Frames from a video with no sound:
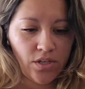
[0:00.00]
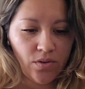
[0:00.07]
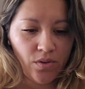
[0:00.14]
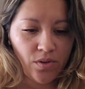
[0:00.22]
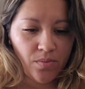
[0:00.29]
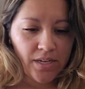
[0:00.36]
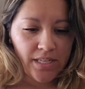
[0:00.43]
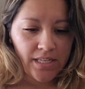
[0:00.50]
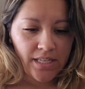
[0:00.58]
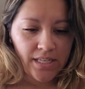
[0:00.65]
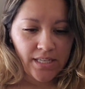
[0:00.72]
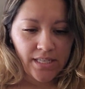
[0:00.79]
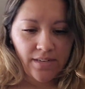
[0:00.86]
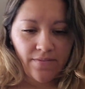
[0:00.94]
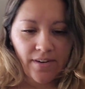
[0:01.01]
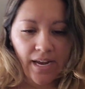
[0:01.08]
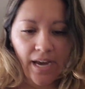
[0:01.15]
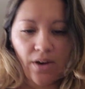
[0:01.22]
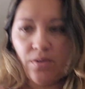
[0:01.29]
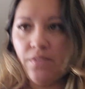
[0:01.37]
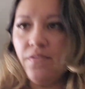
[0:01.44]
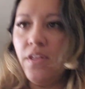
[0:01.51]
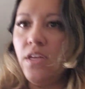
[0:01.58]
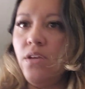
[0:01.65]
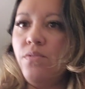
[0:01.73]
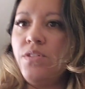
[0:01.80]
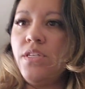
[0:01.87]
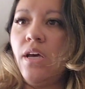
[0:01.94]
So the reason this is even out of the
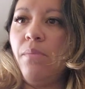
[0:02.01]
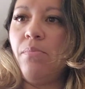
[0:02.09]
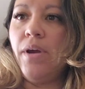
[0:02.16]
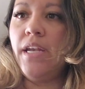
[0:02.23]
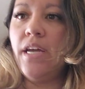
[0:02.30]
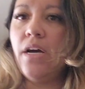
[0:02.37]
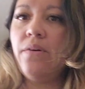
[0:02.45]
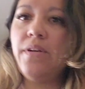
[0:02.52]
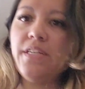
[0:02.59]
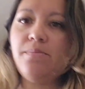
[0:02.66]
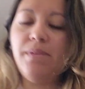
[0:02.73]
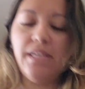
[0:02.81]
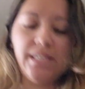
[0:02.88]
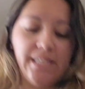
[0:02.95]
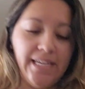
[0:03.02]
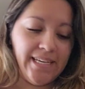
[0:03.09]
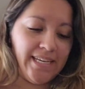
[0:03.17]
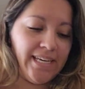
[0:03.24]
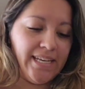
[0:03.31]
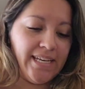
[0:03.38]
Q-snap right now is because I